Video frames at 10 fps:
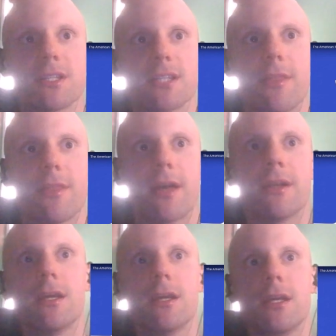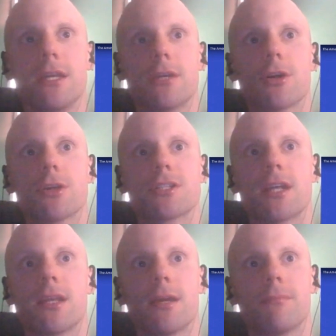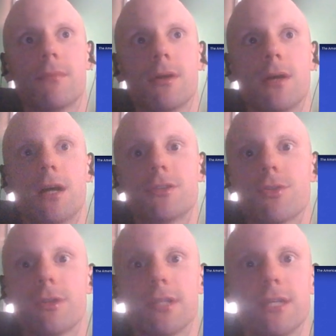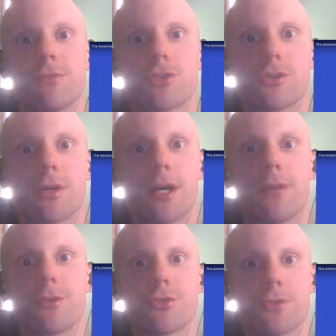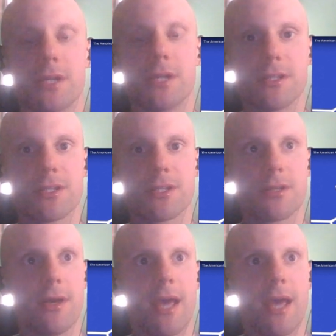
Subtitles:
said that he cursed at him until the leaves shook on the trees.